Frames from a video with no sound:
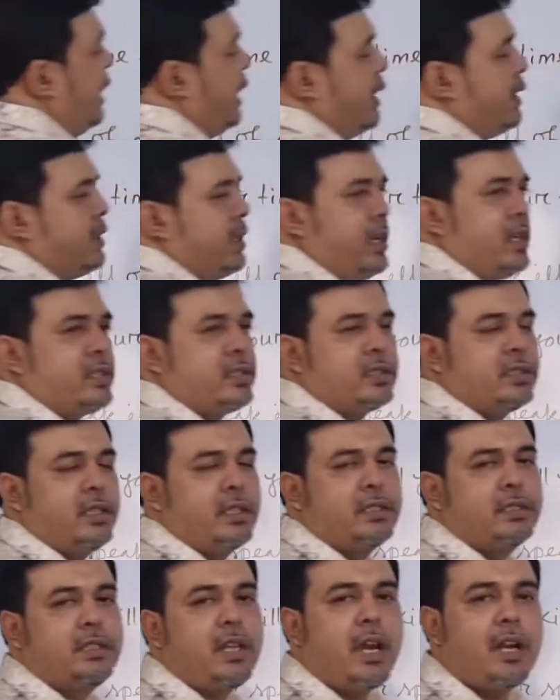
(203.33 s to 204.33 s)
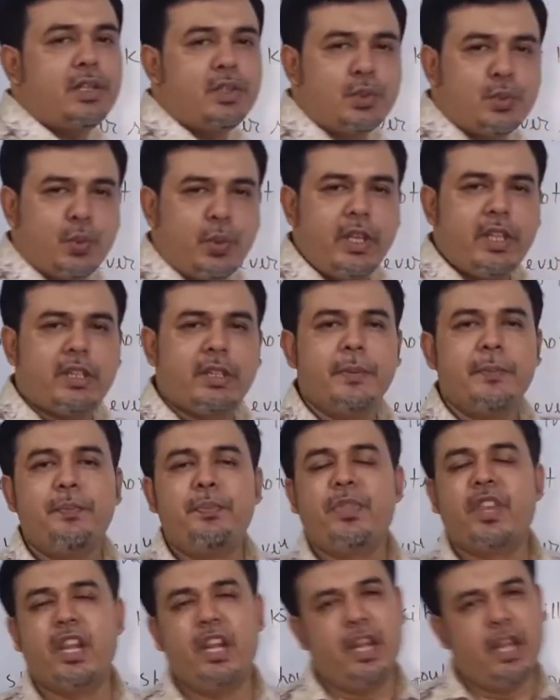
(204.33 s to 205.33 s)
It starts with
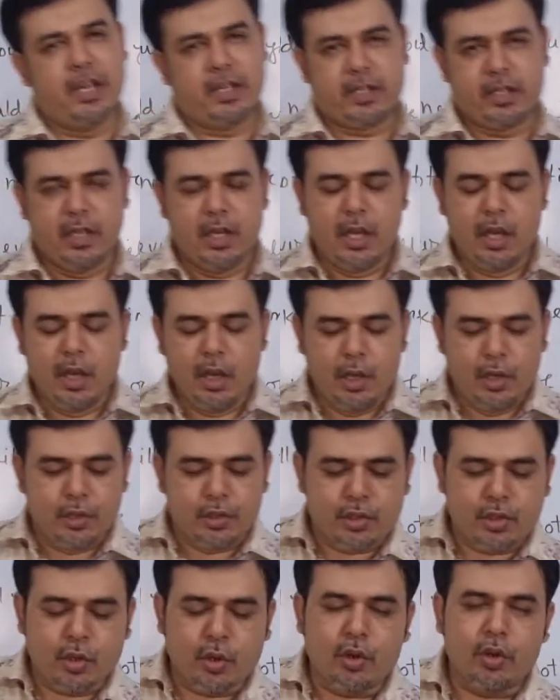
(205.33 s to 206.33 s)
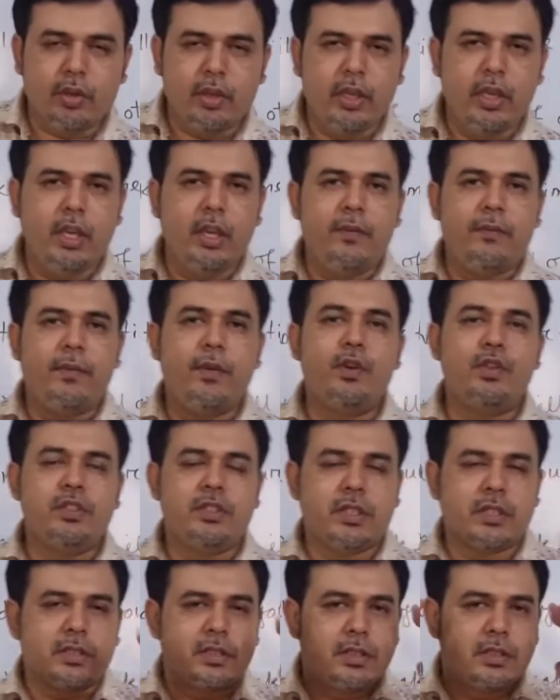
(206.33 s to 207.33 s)
let. So if you
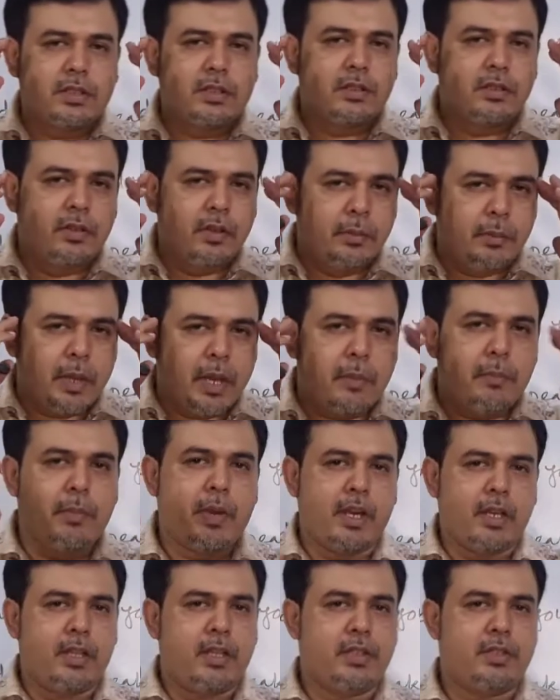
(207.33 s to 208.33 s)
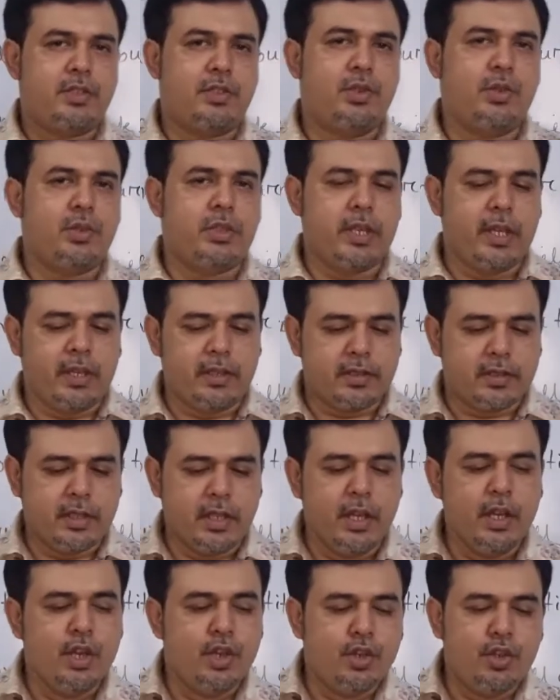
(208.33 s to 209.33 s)
just remember these two things,
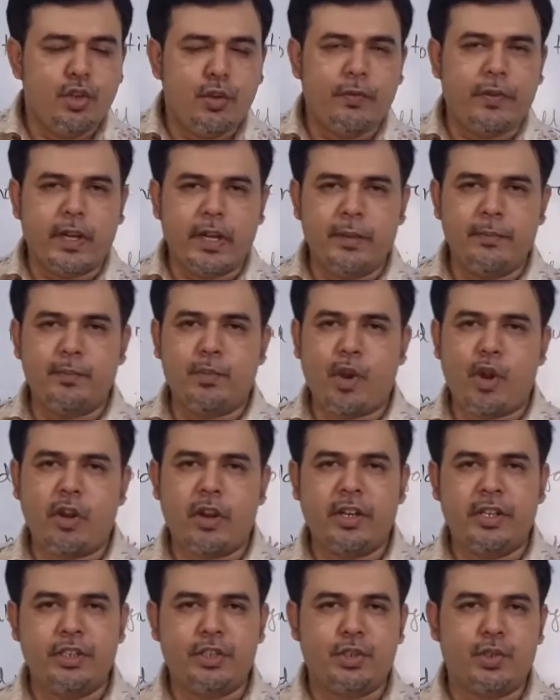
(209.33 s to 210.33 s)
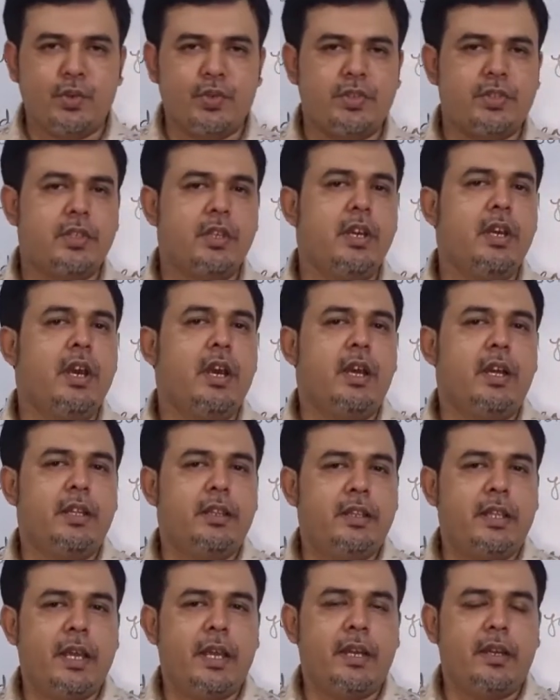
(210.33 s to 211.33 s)
two very important issues,
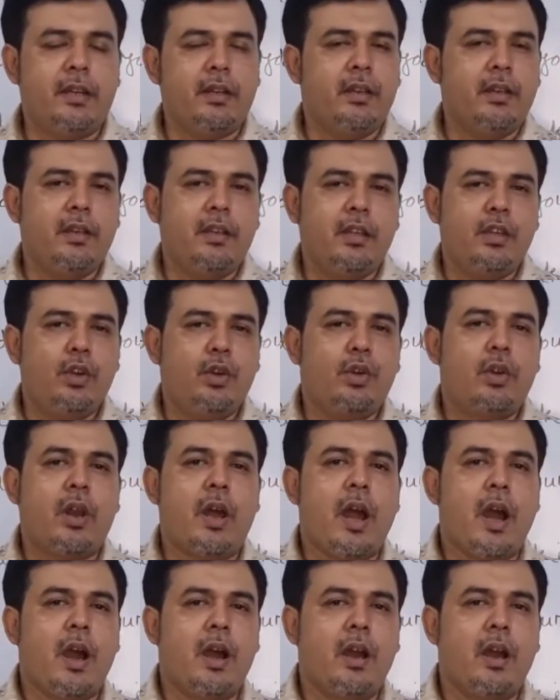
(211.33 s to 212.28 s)
then your